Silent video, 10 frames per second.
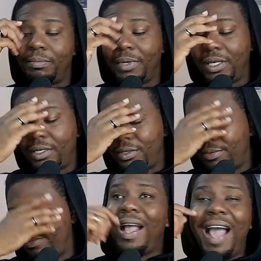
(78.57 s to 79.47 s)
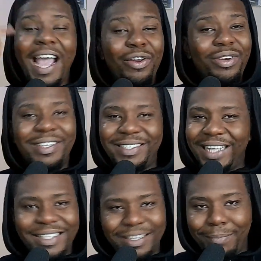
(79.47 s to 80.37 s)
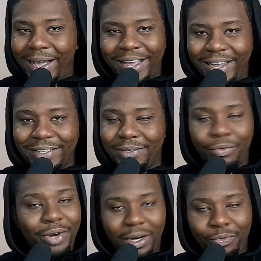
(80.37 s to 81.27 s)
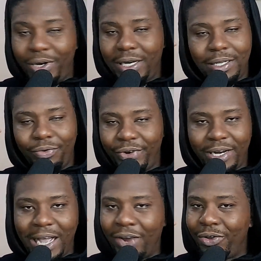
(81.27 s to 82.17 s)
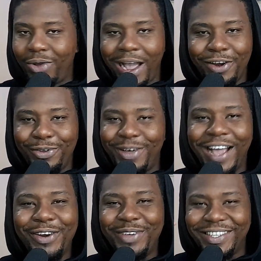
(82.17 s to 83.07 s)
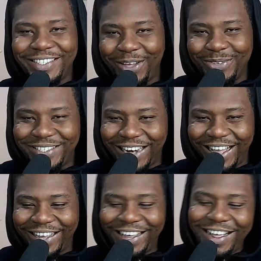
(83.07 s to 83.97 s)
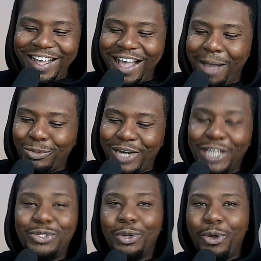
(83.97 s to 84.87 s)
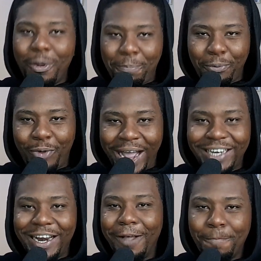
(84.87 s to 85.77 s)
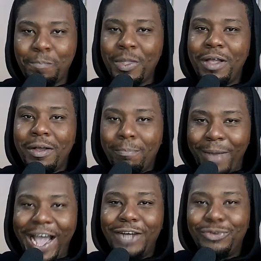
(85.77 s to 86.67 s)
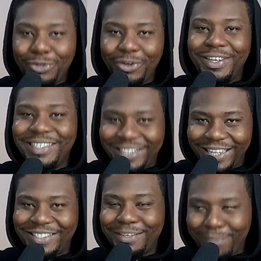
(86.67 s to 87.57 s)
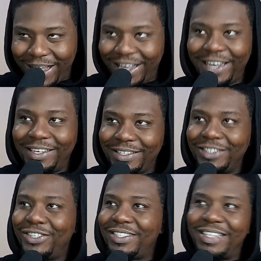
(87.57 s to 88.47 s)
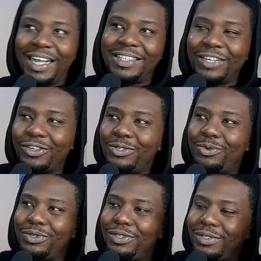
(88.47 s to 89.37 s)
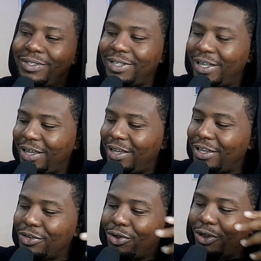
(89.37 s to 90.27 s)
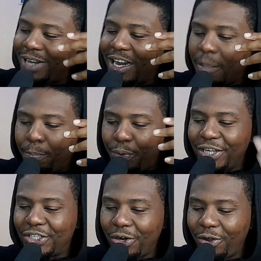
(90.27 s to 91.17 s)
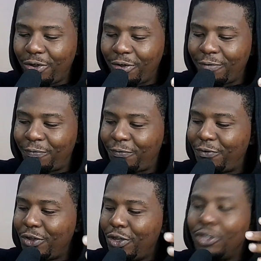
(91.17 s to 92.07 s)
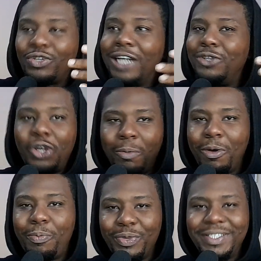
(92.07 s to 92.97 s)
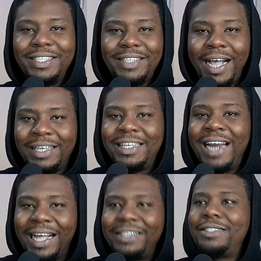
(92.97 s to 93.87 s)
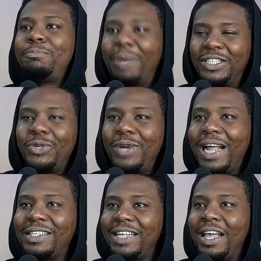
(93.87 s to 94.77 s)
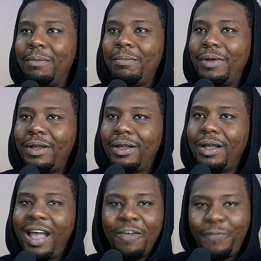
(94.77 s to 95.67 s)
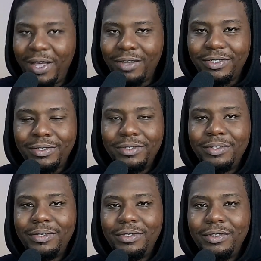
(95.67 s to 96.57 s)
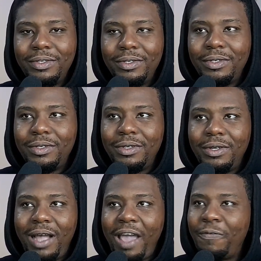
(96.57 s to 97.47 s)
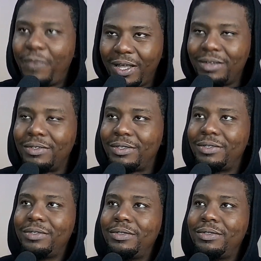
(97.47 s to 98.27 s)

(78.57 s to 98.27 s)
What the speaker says: Man. I know these states in my head. Really. I know it sounds like I'm trying to cope right now. But I do know these states in my head. It's just that I just couldn't, you know, under the pressure of trying to come up with it at that particular time, I failed. 38%.